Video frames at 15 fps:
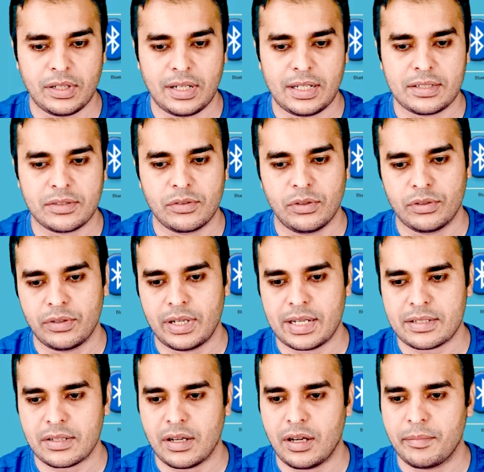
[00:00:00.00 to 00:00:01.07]
Let's go to
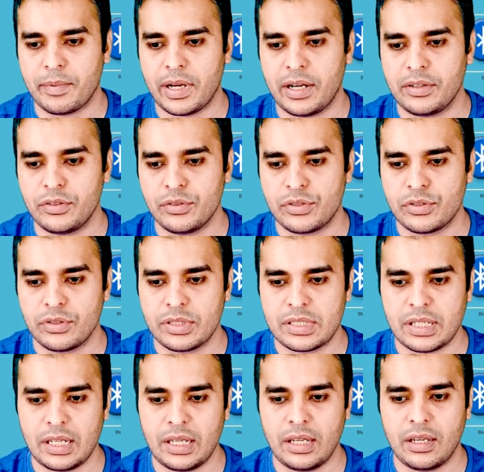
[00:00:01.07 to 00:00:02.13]
desktop and you should
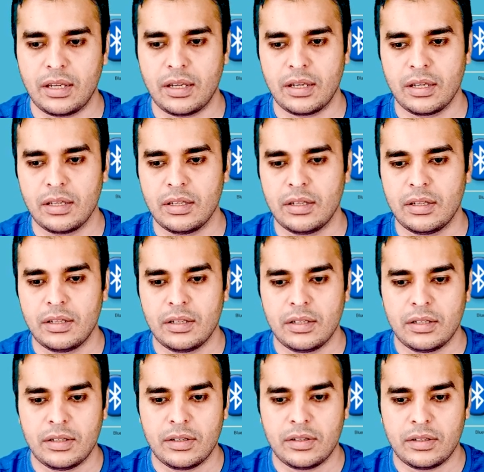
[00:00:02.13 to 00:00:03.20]
see
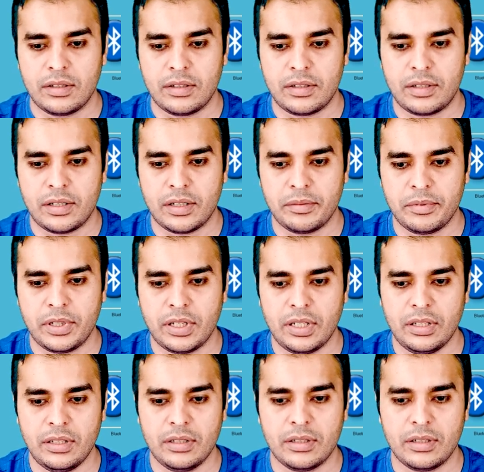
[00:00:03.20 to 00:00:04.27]

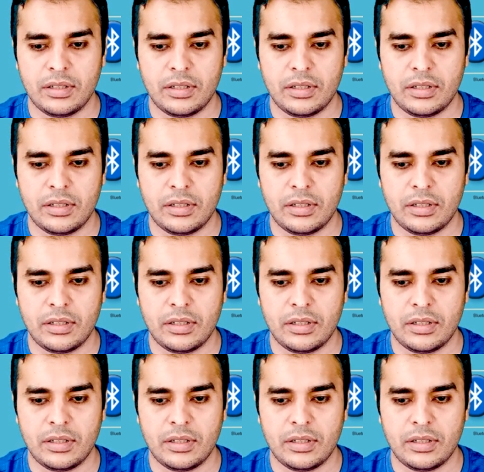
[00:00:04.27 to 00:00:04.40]
terminal